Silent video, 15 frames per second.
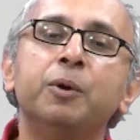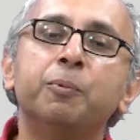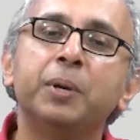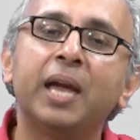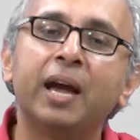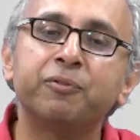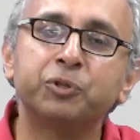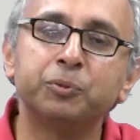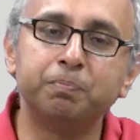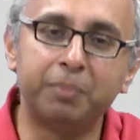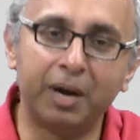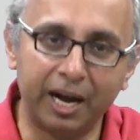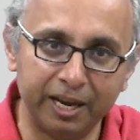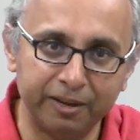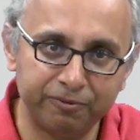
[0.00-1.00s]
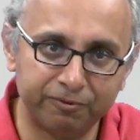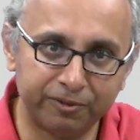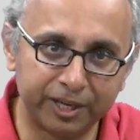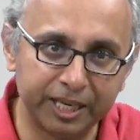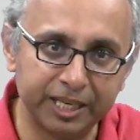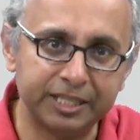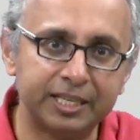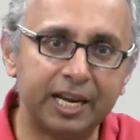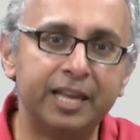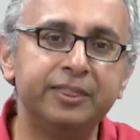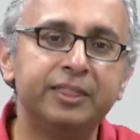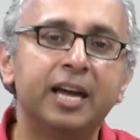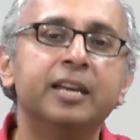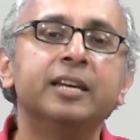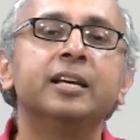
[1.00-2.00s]
We have to buy first
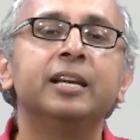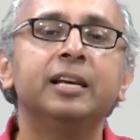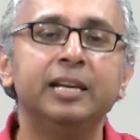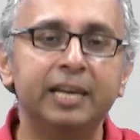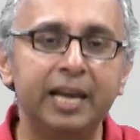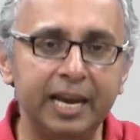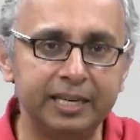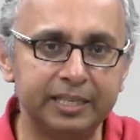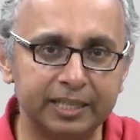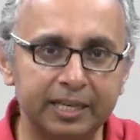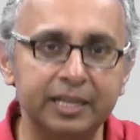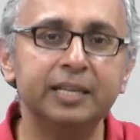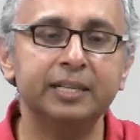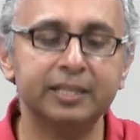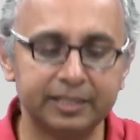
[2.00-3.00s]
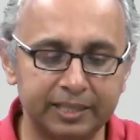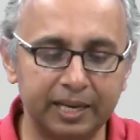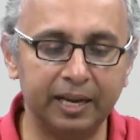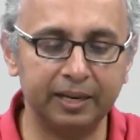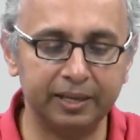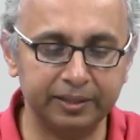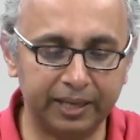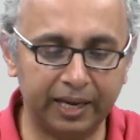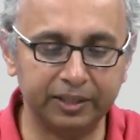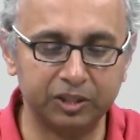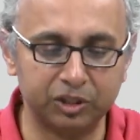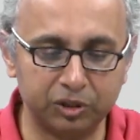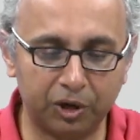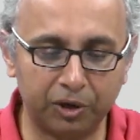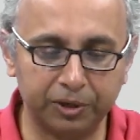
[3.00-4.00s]
and then later sell that
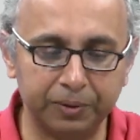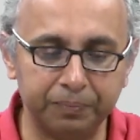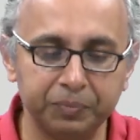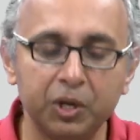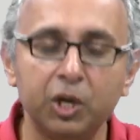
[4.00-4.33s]
stock.